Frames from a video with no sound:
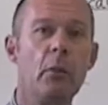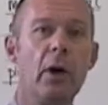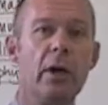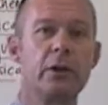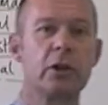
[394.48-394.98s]
the
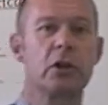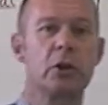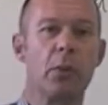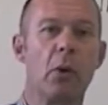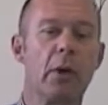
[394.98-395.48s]
words
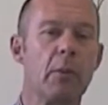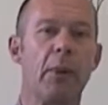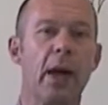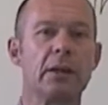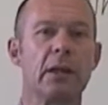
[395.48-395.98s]
spoken
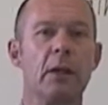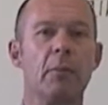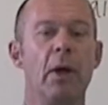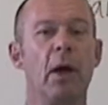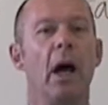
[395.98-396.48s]
back to
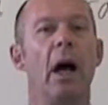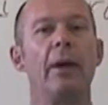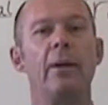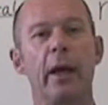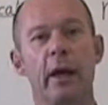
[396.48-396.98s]
them,
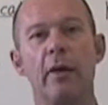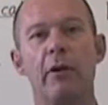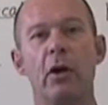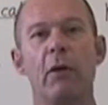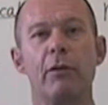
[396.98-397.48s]
and they can have
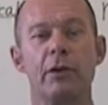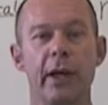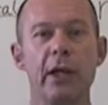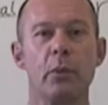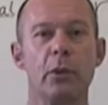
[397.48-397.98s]
a
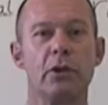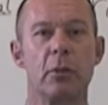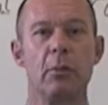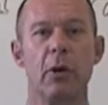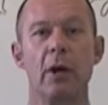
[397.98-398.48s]
conversation with
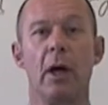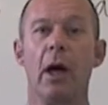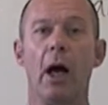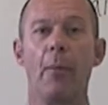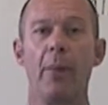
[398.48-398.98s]
somebody
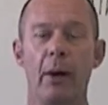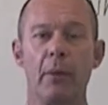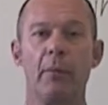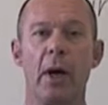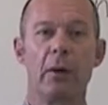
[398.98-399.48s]

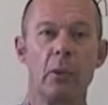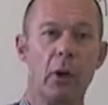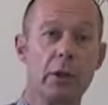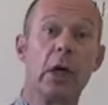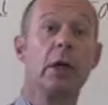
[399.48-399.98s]
about the
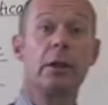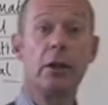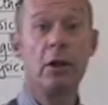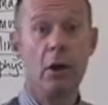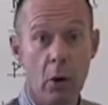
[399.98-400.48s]
words.
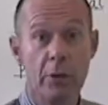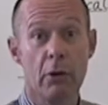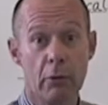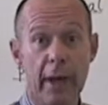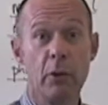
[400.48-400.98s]
Did you know
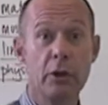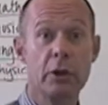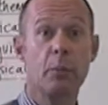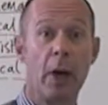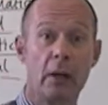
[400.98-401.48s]
that rain was
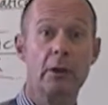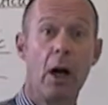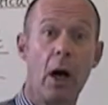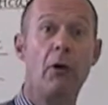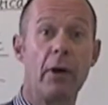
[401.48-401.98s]

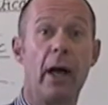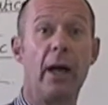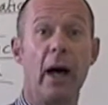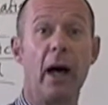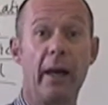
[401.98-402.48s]
spelt
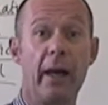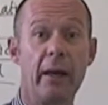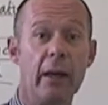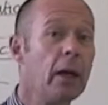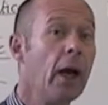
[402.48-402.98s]

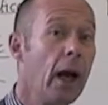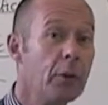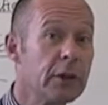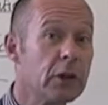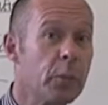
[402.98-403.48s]
R-A-I-N?
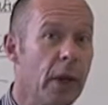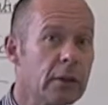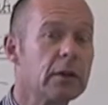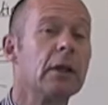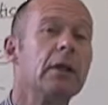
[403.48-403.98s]
How's it
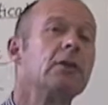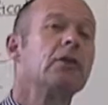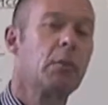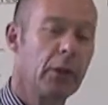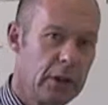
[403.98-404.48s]
spelt?
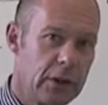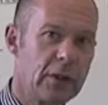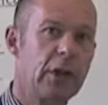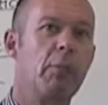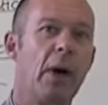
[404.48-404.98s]
Somebody
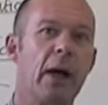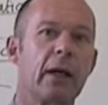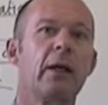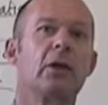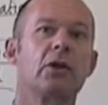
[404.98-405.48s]
says it
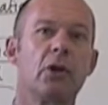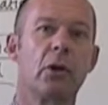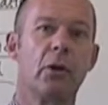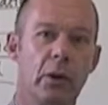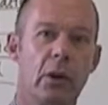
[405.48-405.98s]
back.
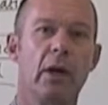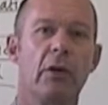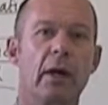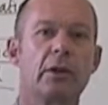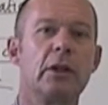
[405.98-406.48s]
So
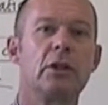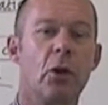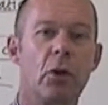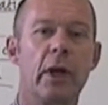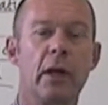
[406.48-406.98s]
you're actually
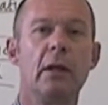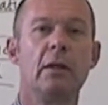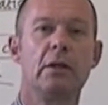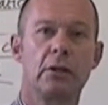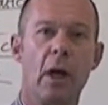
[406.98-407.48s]
talking
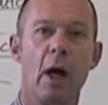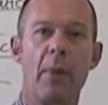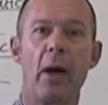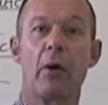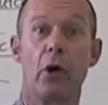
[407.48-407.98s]

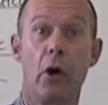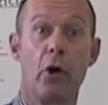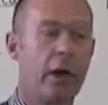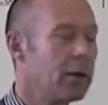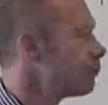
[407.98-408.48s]
about
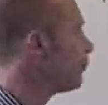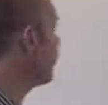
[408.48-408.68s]
learning.